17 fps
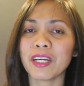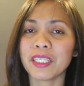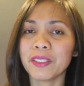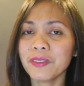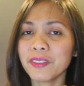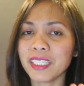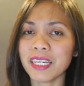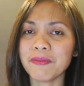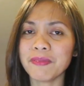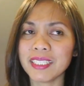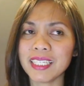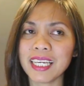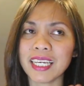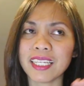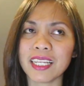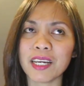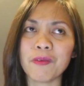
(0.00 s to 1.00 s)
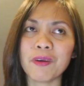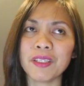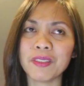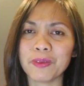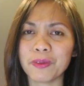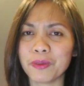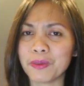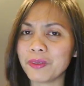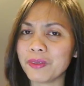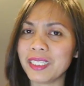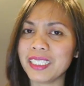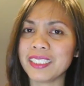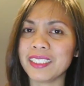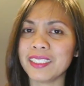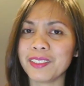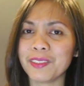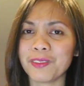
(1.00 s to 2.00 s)
I do something and I want to
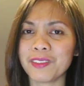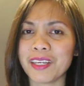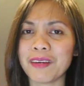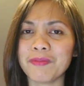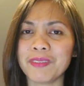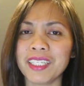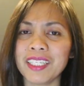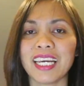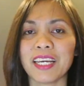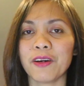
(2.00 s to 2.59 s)
listen to something,